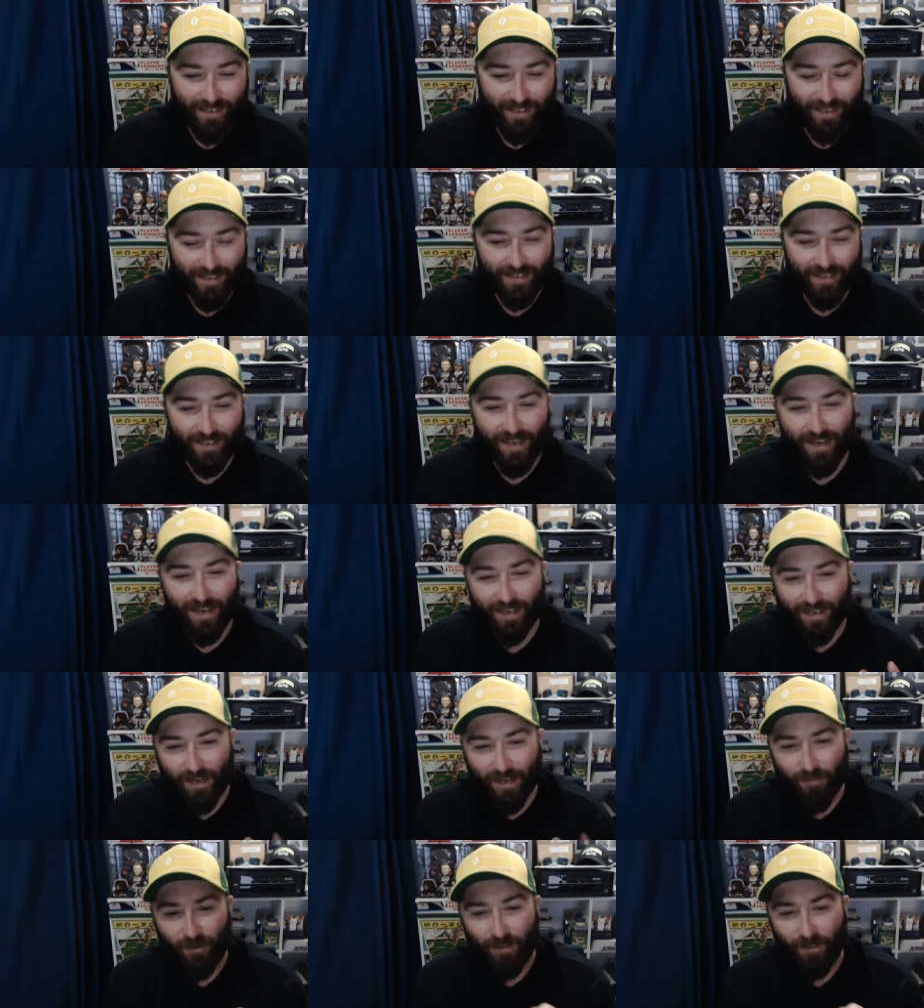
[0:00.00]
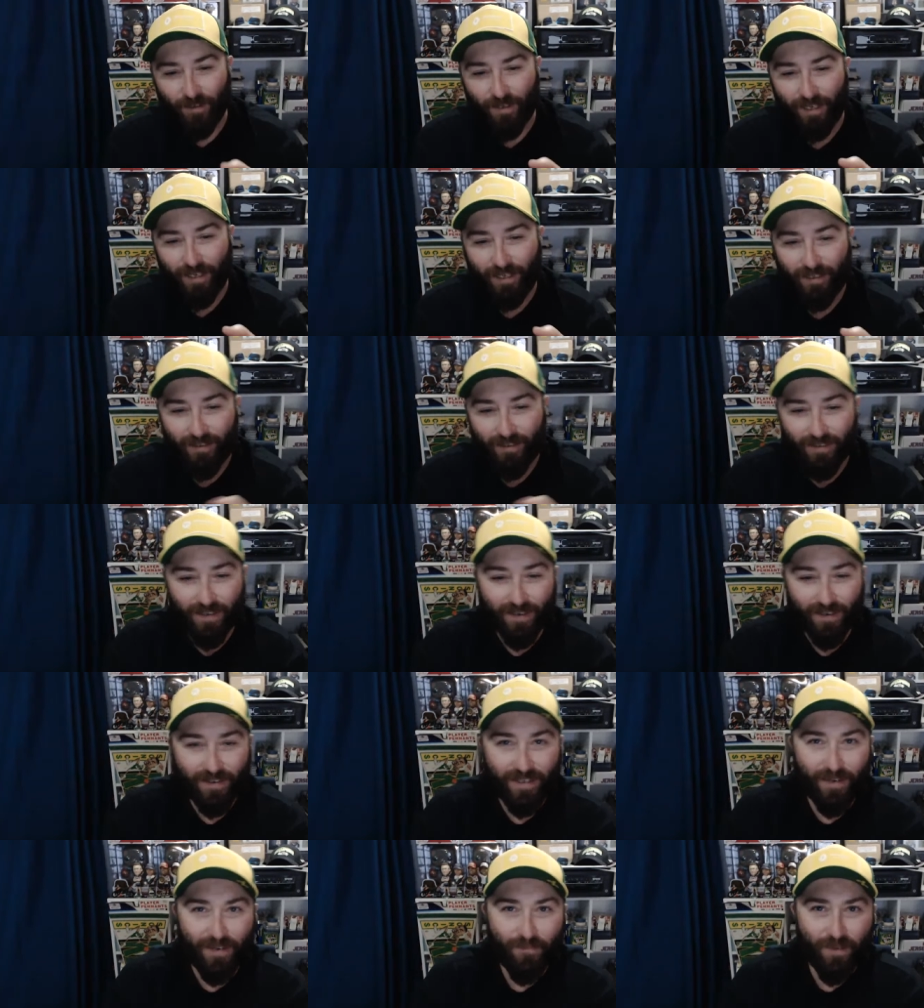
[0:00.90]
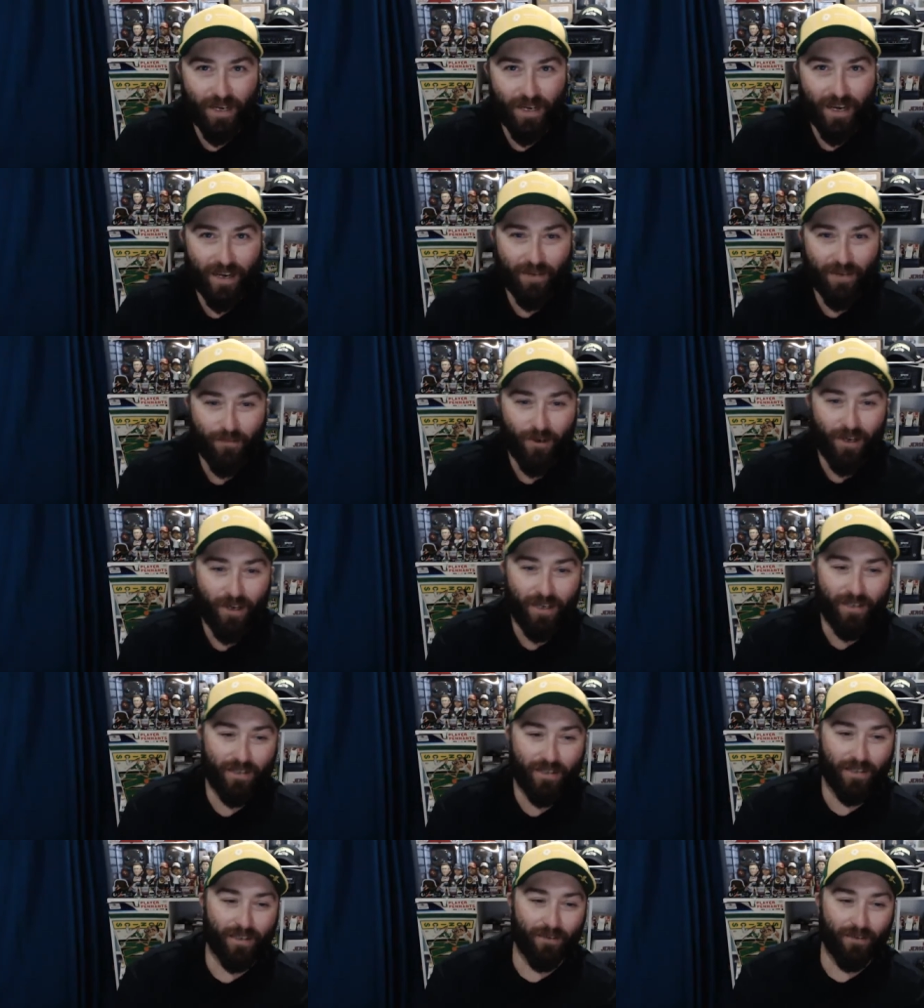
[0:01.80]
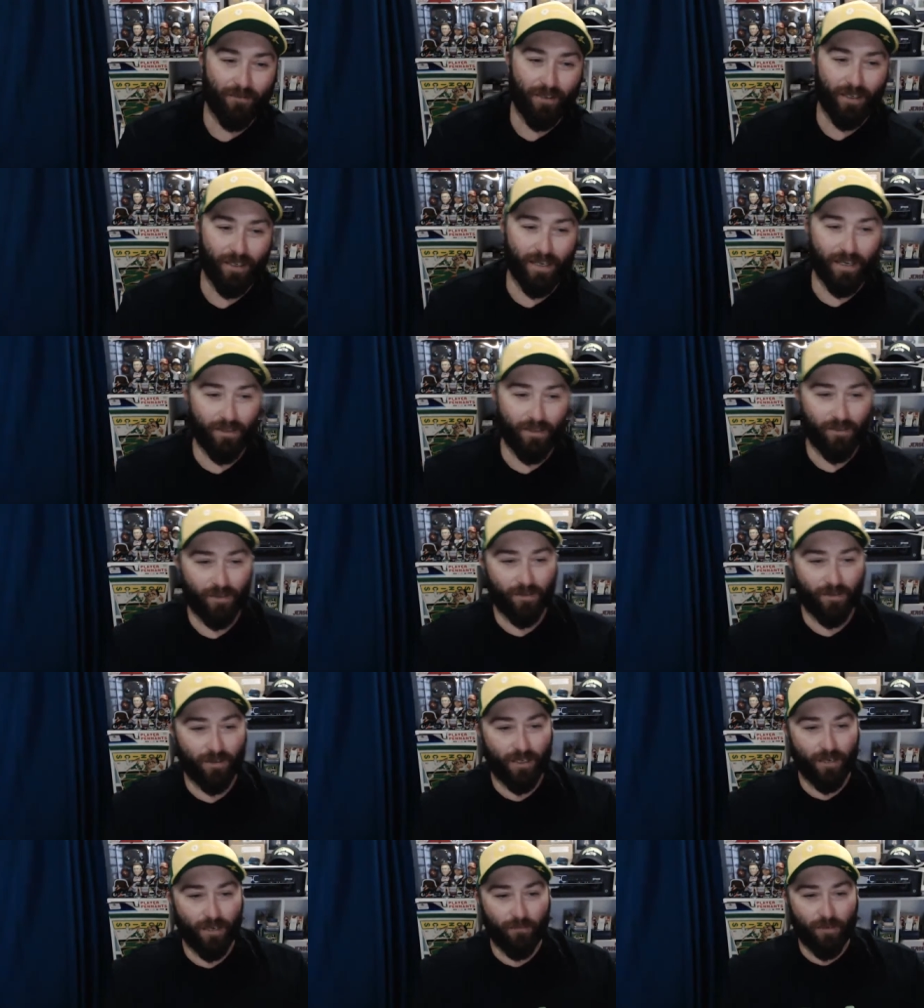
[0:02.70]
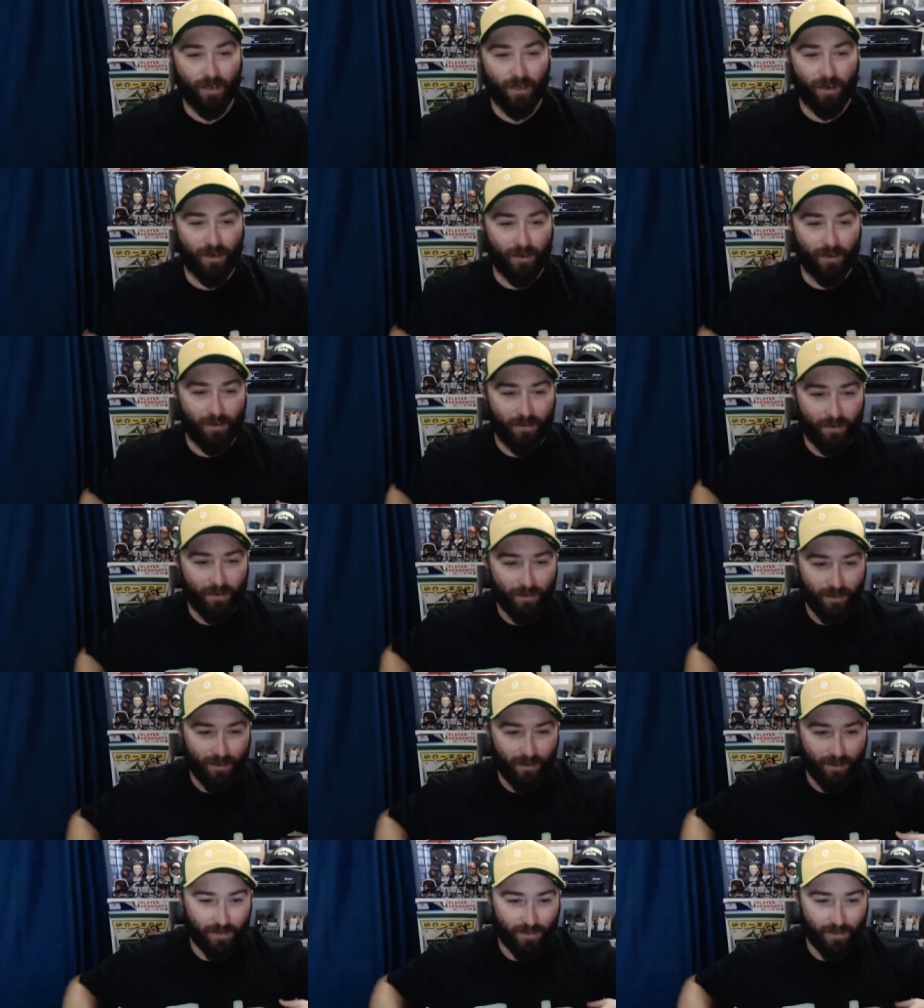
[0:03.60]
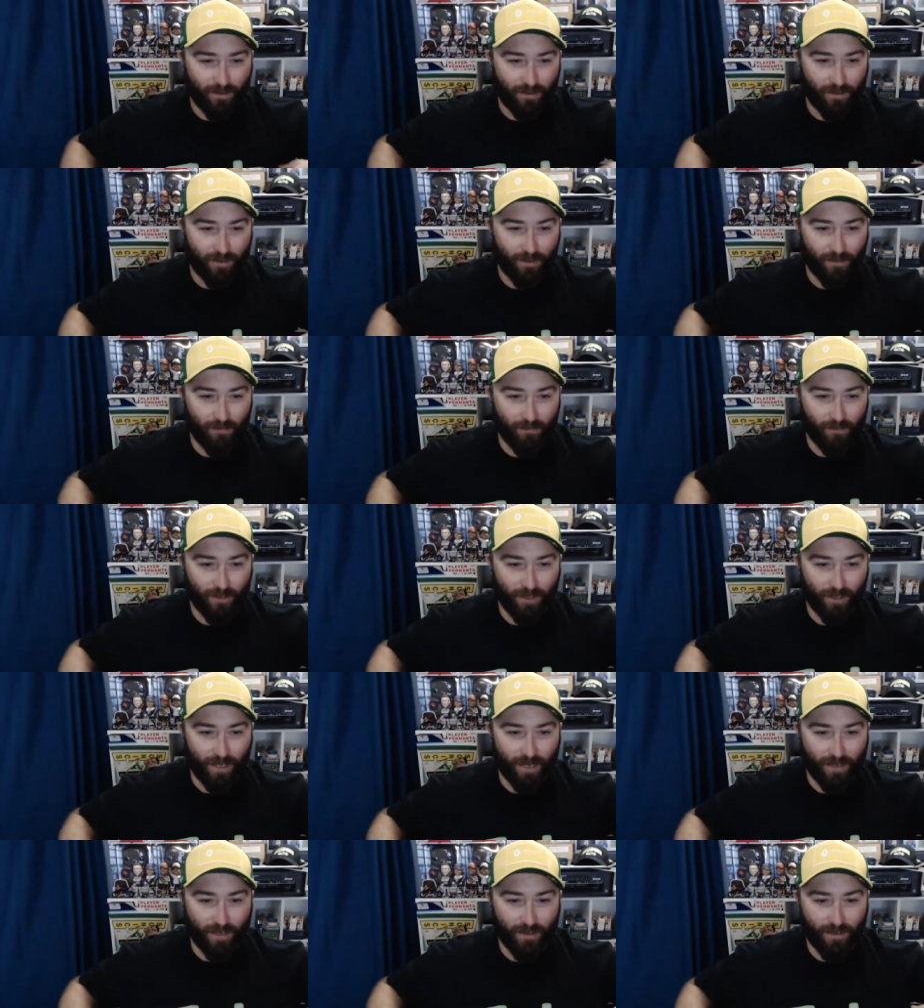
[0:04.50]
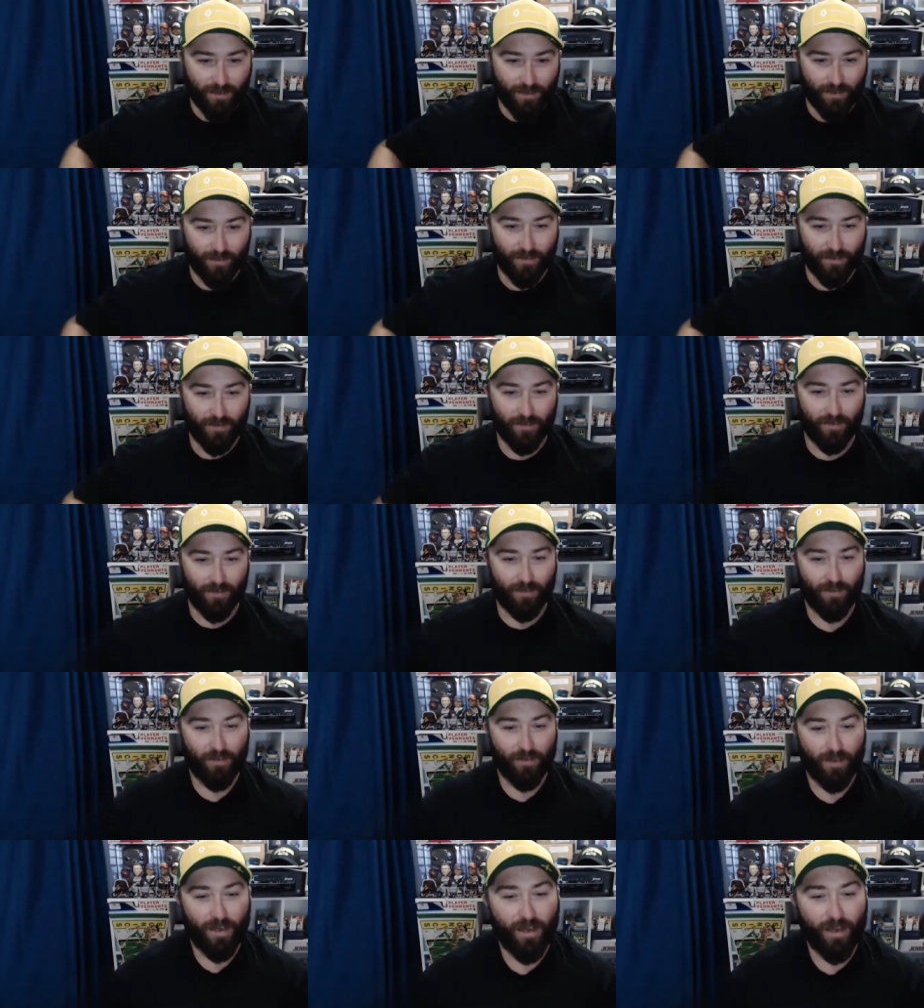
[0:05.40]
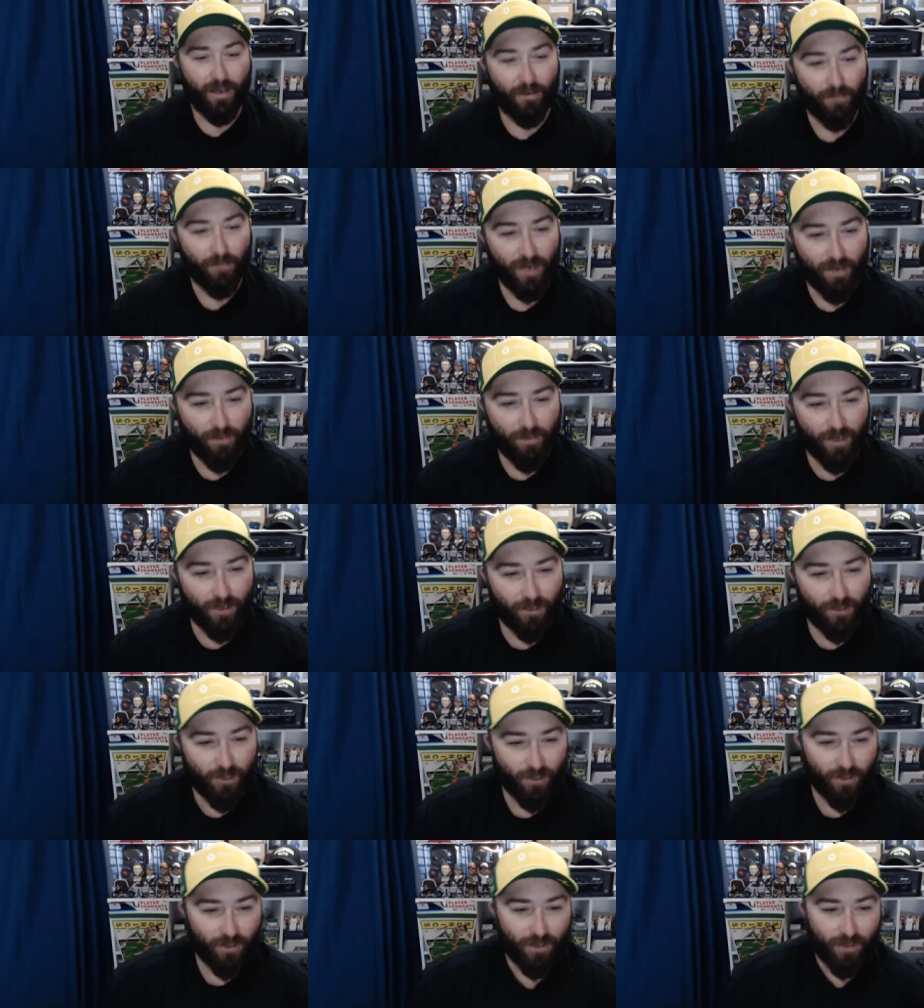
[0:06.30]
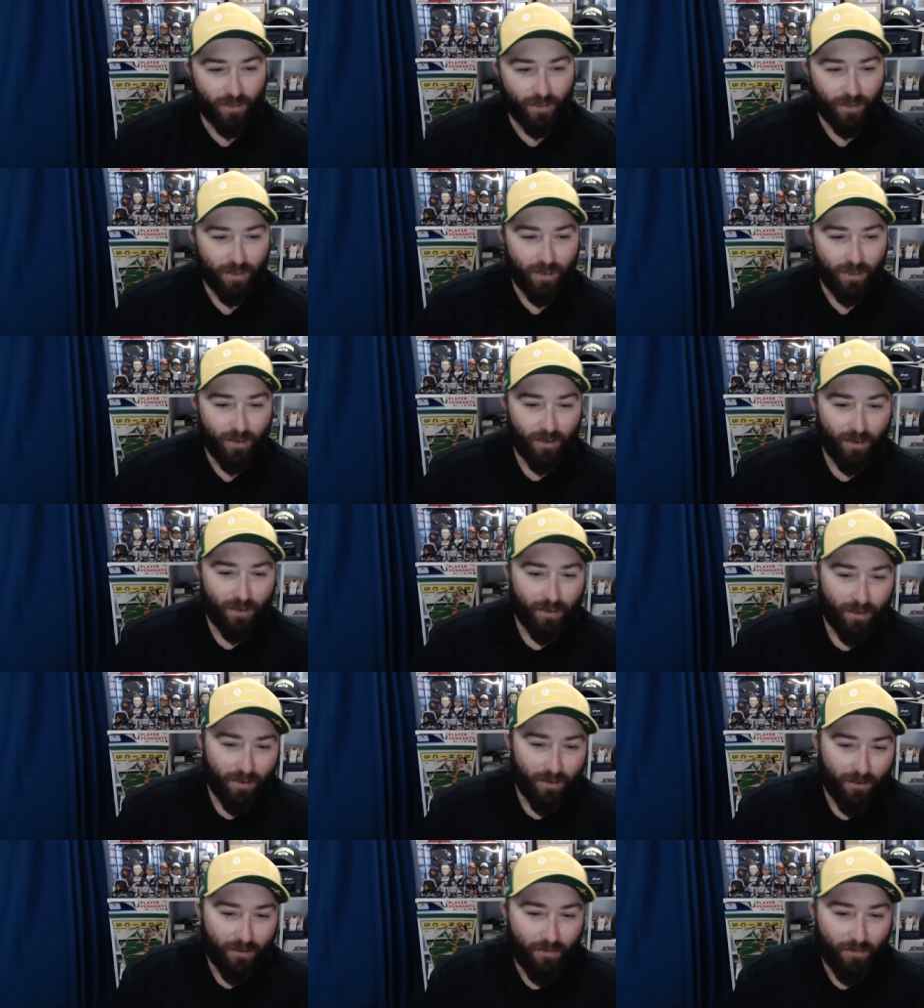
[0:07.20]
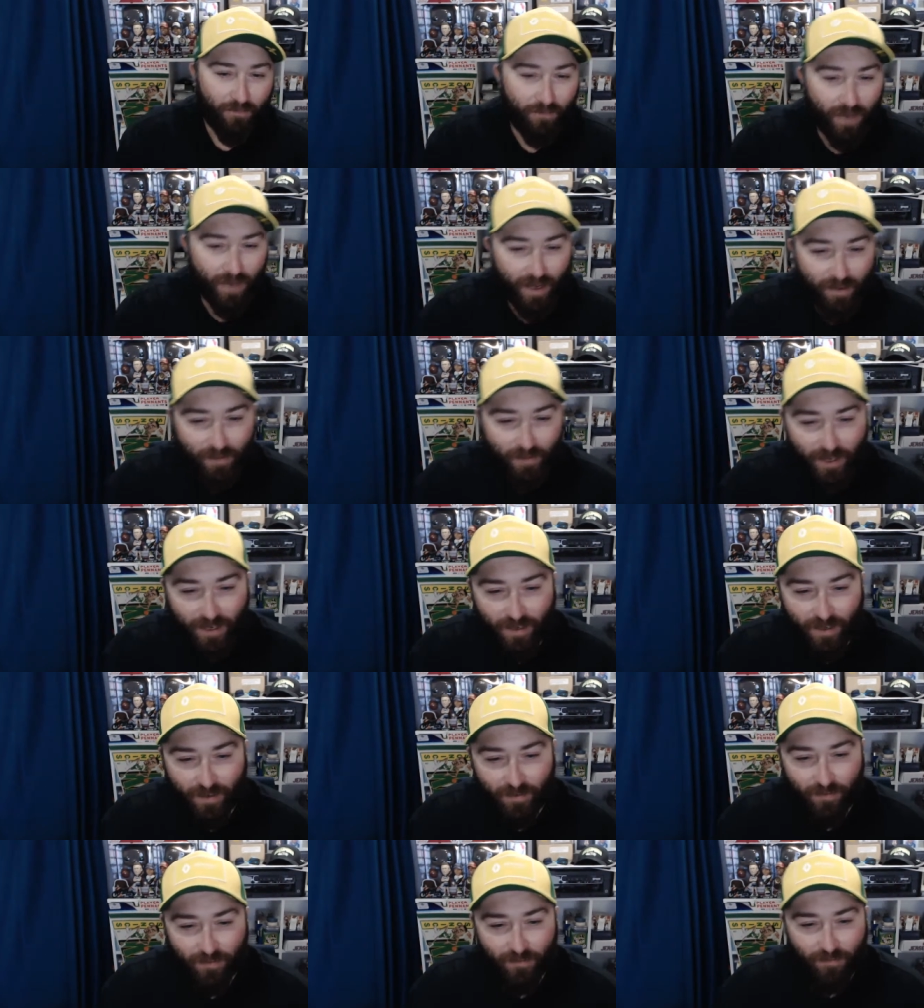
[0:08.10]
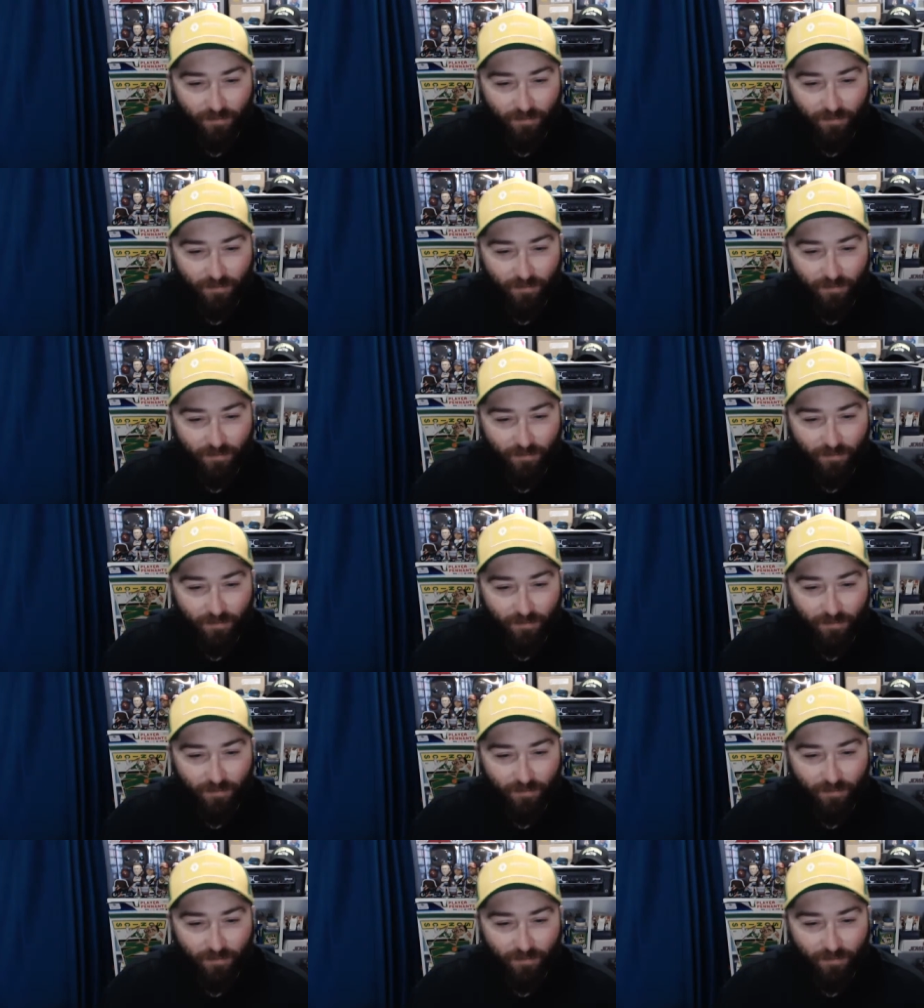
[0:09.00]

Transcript: Other than that, keep an eye out on those NBA breaks and everything else on gimko.com.au. Hey, maybe I should, maybe